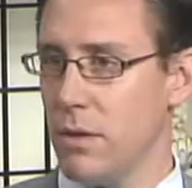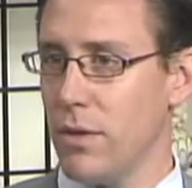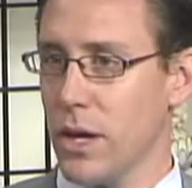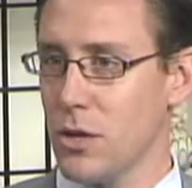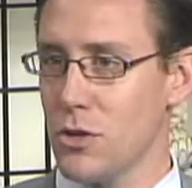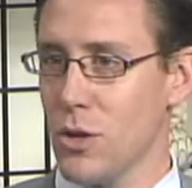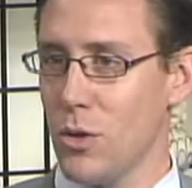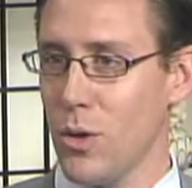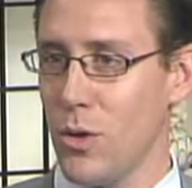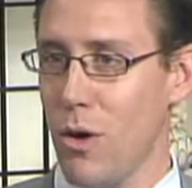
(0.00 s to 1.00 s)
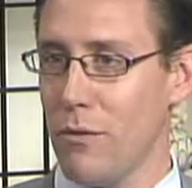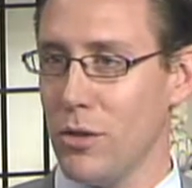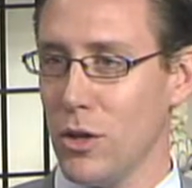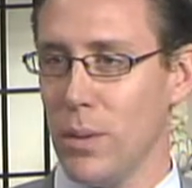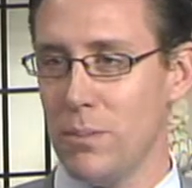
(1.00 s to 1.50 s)
if I can go off a
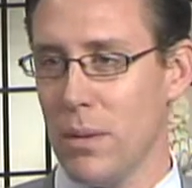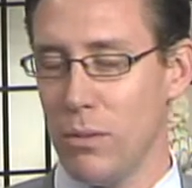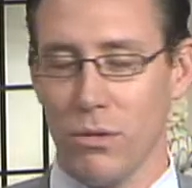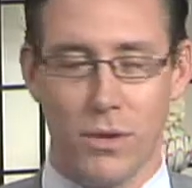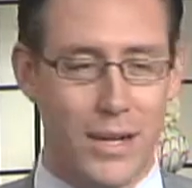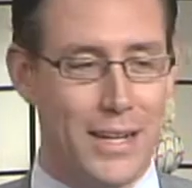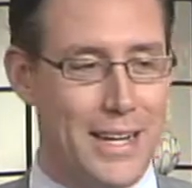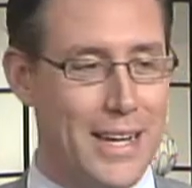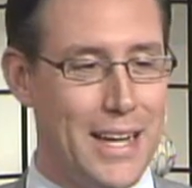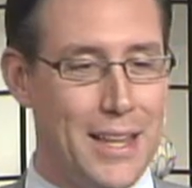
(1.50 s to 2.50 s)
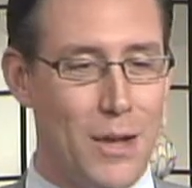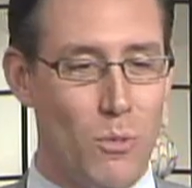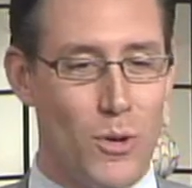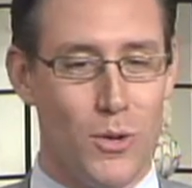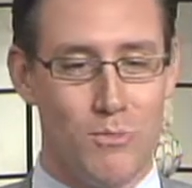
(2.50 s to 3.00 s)
little bit, people think that
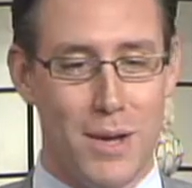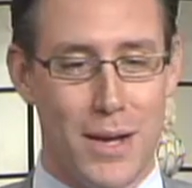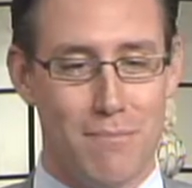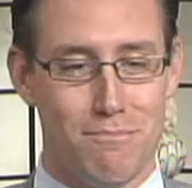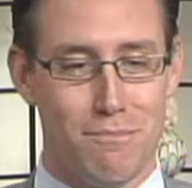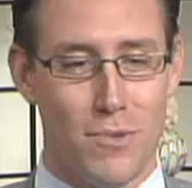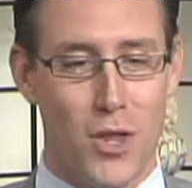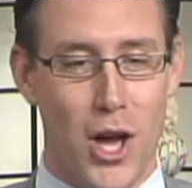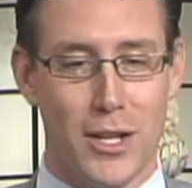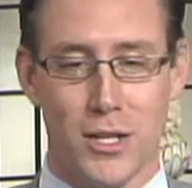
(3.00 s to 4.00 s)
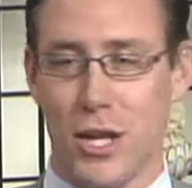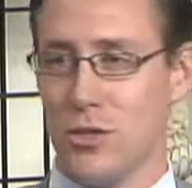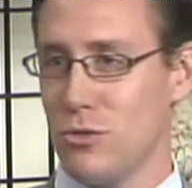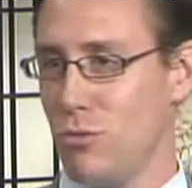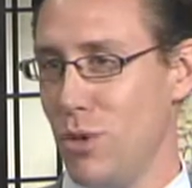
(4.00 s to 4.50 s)
we're not in
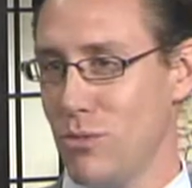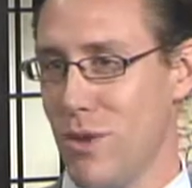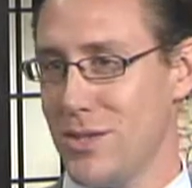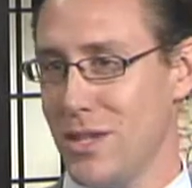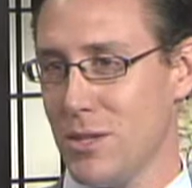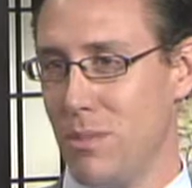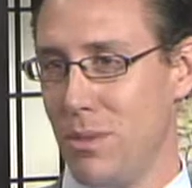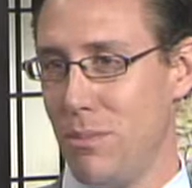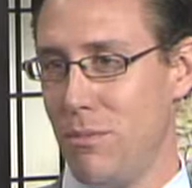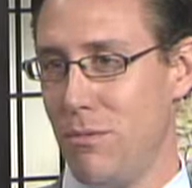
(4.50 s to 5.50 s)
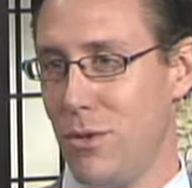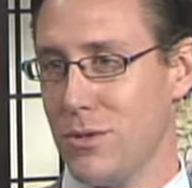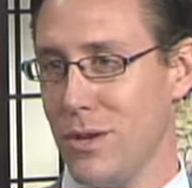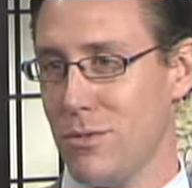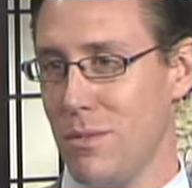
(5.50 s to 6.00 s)
touch with residents, but
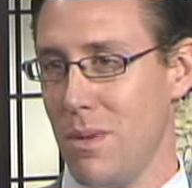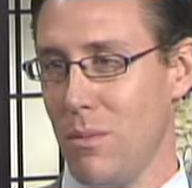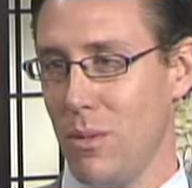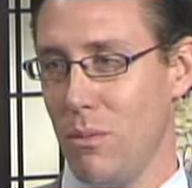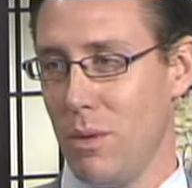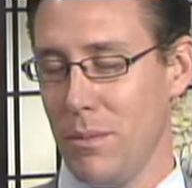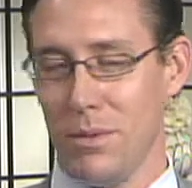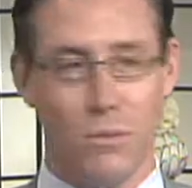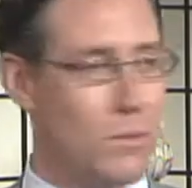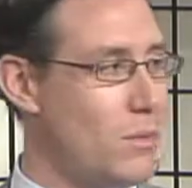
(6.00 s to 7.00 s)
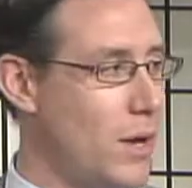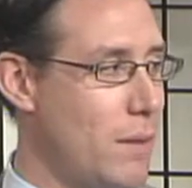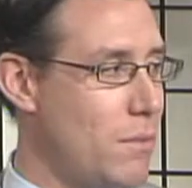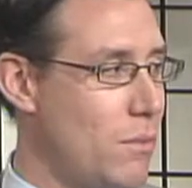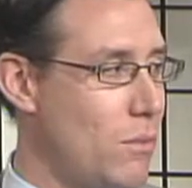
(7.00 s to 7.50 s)
folks have to remember, I
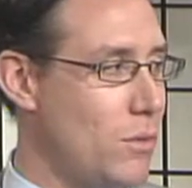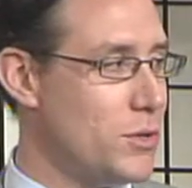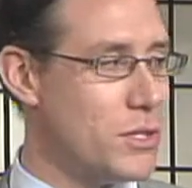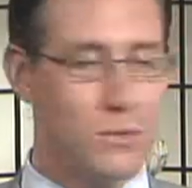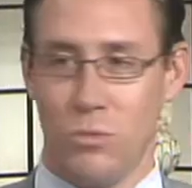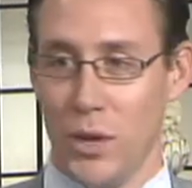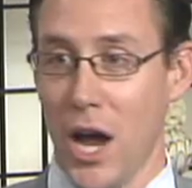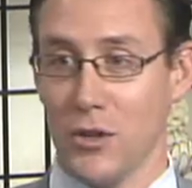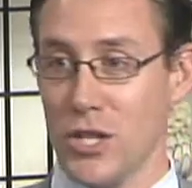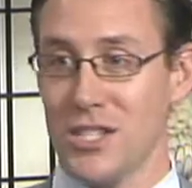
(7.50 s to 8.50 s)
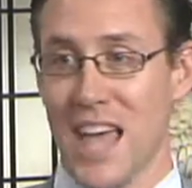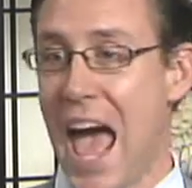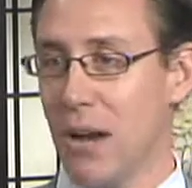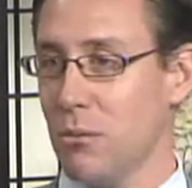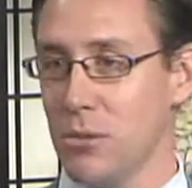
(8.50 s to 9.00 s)
mean, we are just
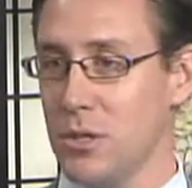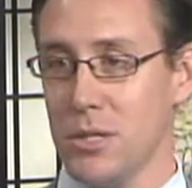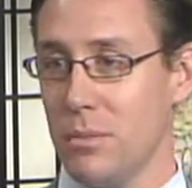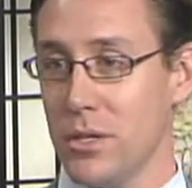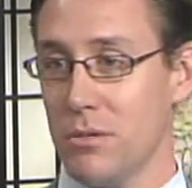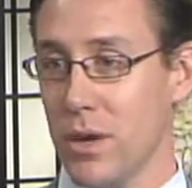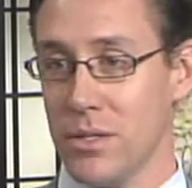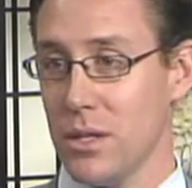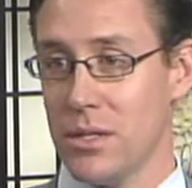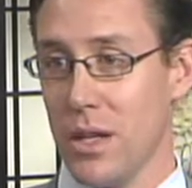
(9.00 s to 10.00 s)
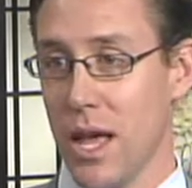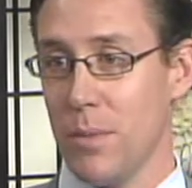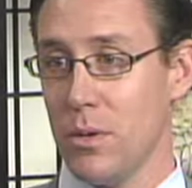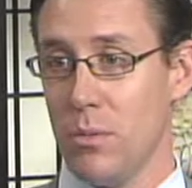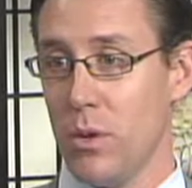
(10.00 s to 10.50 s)
that. We're just a bunch of residents that
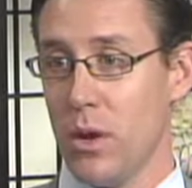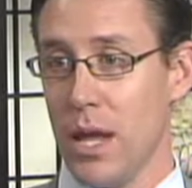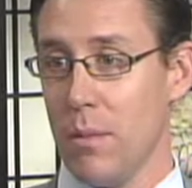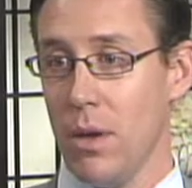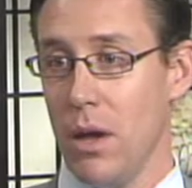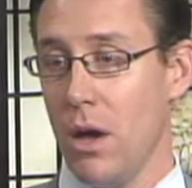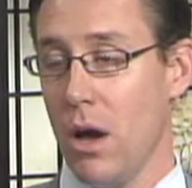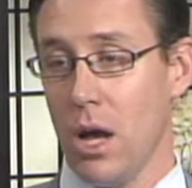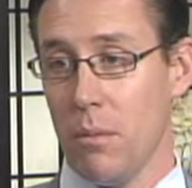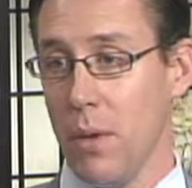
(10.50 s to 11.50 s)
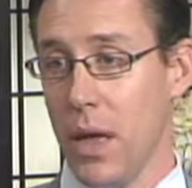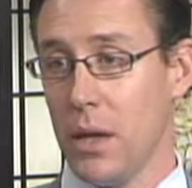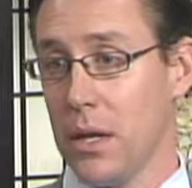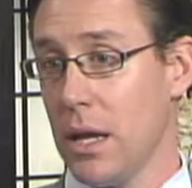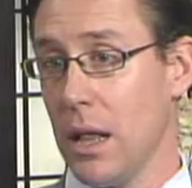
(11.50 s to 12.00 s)
happen to put our name on a
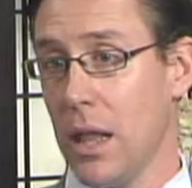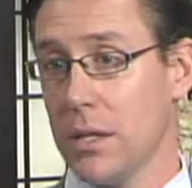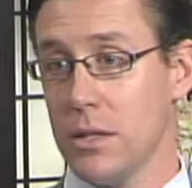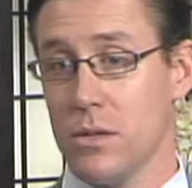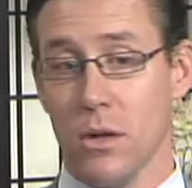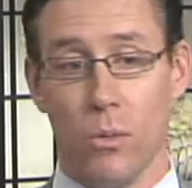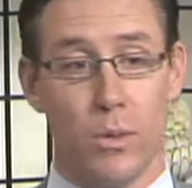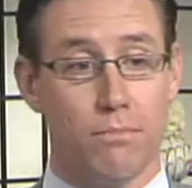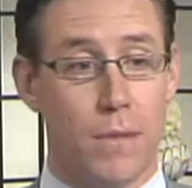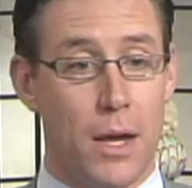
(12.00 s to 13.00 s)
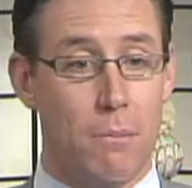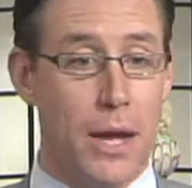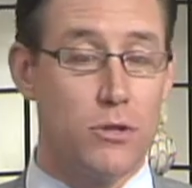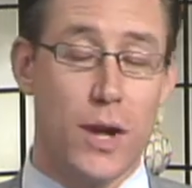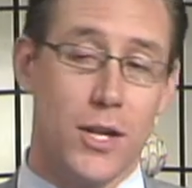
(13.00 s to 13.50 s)
ballot and get elected. So when
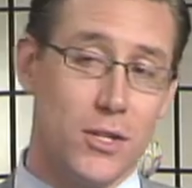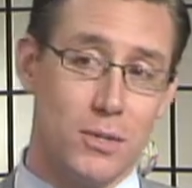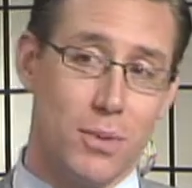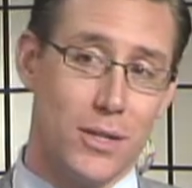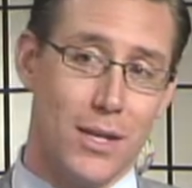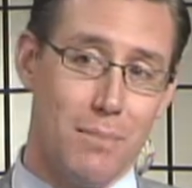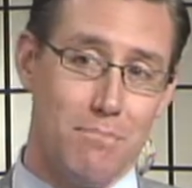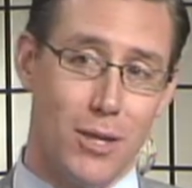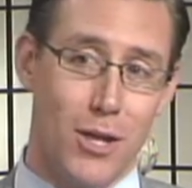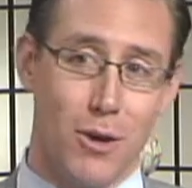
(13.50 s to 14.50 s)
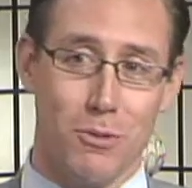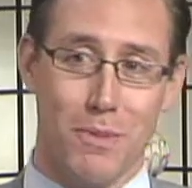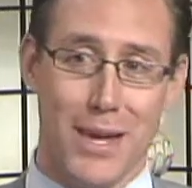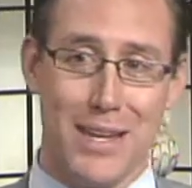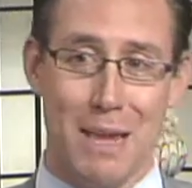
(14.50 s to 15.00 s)
my trash isn't picked up, along with
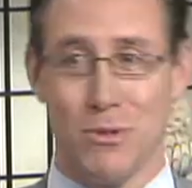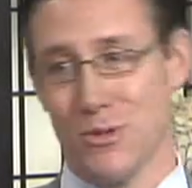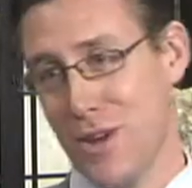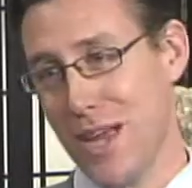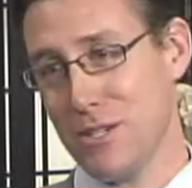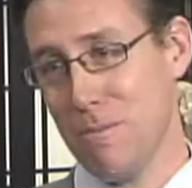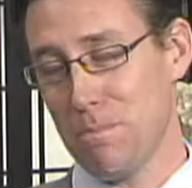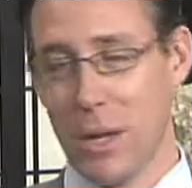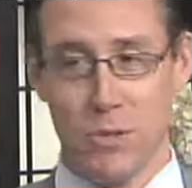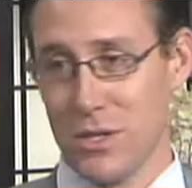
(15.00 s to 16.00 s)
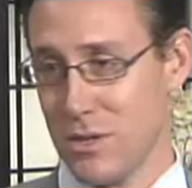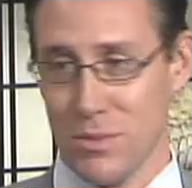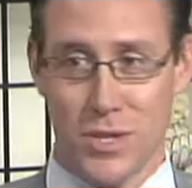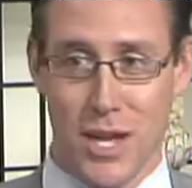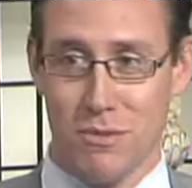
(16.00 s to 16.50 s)
my neighbor's trash, I'm just as
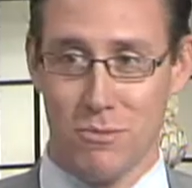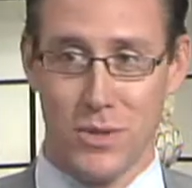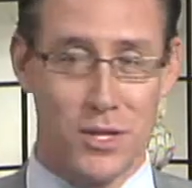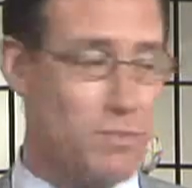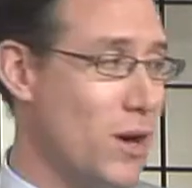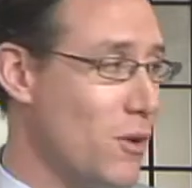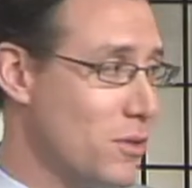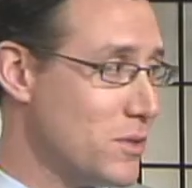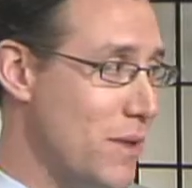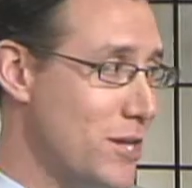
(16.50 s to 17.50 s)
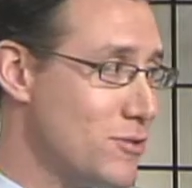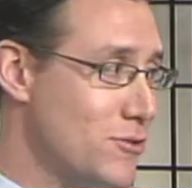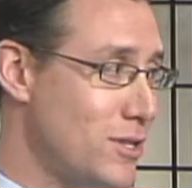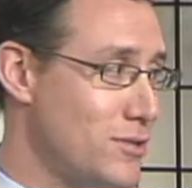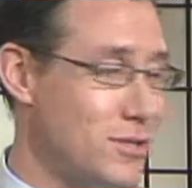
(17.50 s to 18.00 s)
upset. And when there's potholes on my
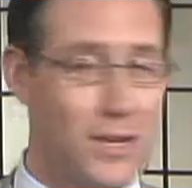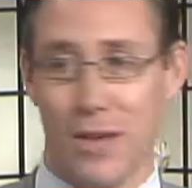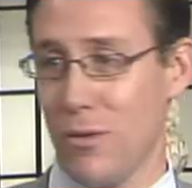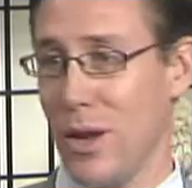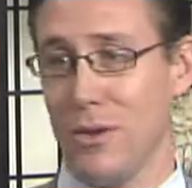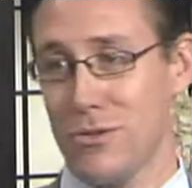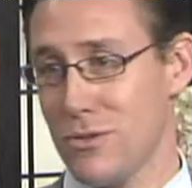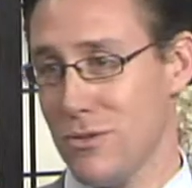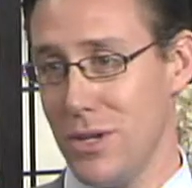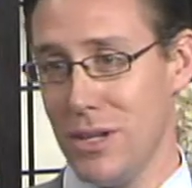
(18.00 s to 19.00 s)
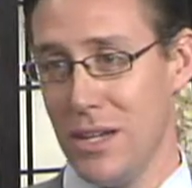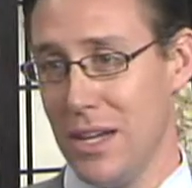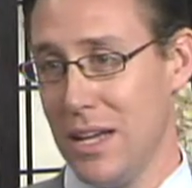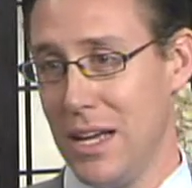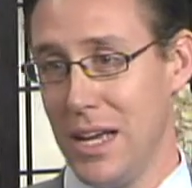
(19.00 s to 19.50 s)
street, just like everyone else's street,
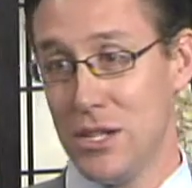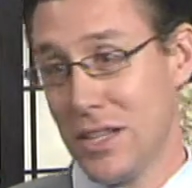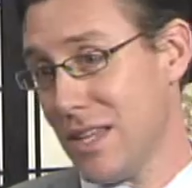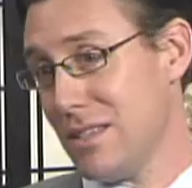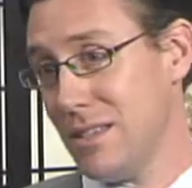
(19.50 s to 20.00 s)
I just get